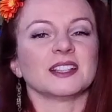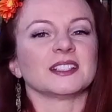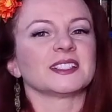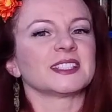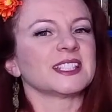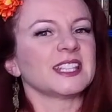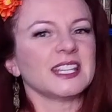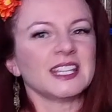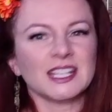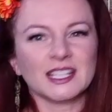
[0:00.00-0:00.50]

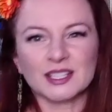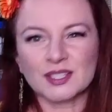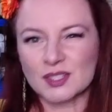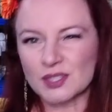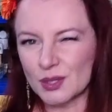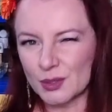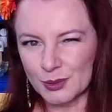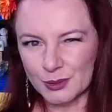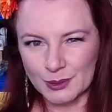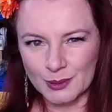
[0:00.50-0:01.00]
teeth
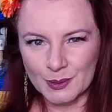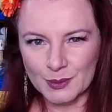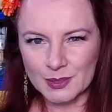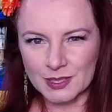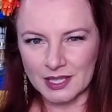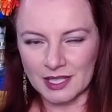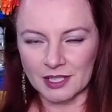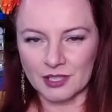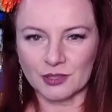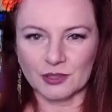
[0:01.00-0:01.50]
so loose
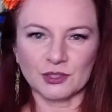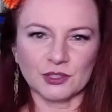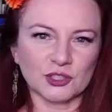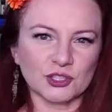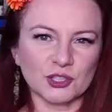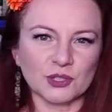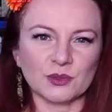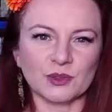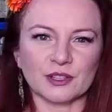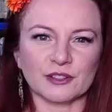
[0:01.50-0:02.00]
they couldn't
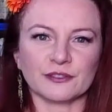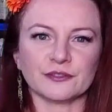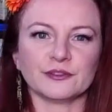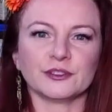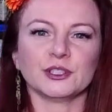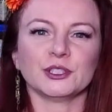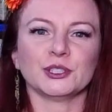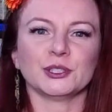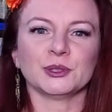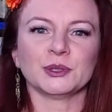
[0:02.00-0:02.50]
chew their
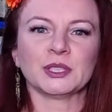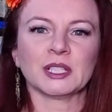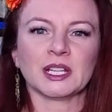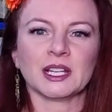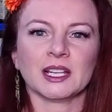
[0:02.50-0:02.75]
food,